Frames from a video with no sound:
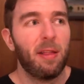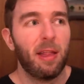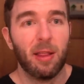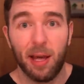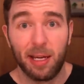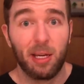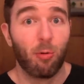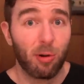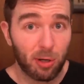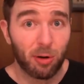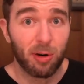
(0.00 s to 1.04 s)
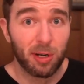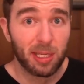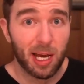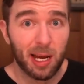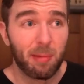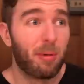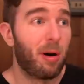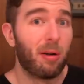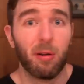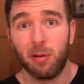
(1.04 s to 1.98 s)
like your current diet
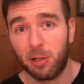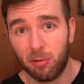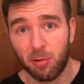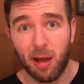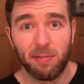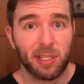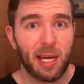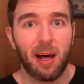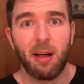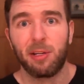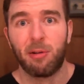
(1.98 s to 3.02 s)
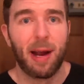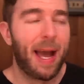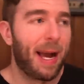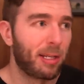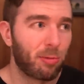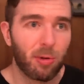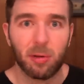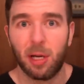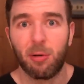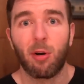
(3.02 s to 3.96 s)
model, your lifestyle, your
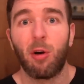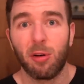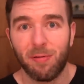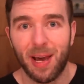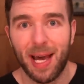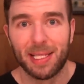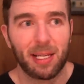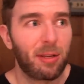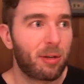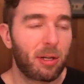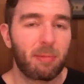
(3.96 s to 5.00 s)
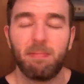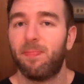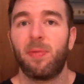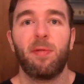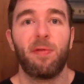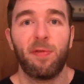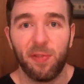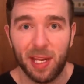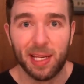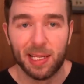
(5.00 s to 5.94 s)
actual, you know, cardiovascular
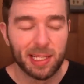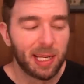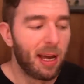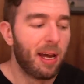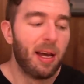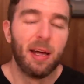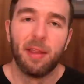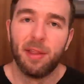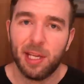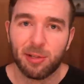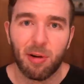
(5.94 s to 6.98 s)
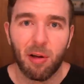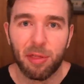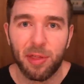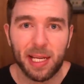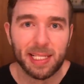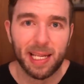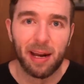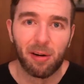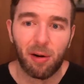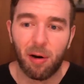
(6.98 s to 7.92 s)
fitness? These are all things
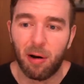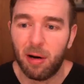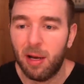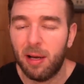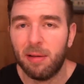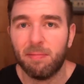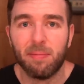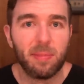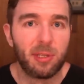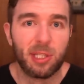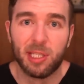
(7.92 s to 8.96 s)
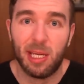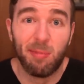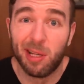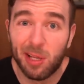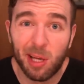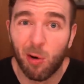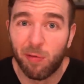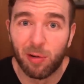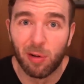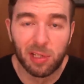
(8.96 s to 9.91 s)
that are seemingly
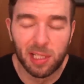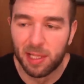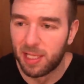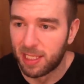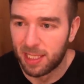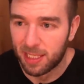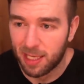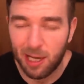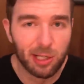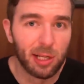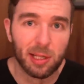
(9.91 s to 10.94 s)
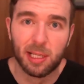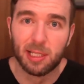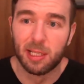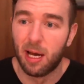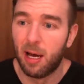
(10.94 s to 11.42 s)
overlooked in this discussion. This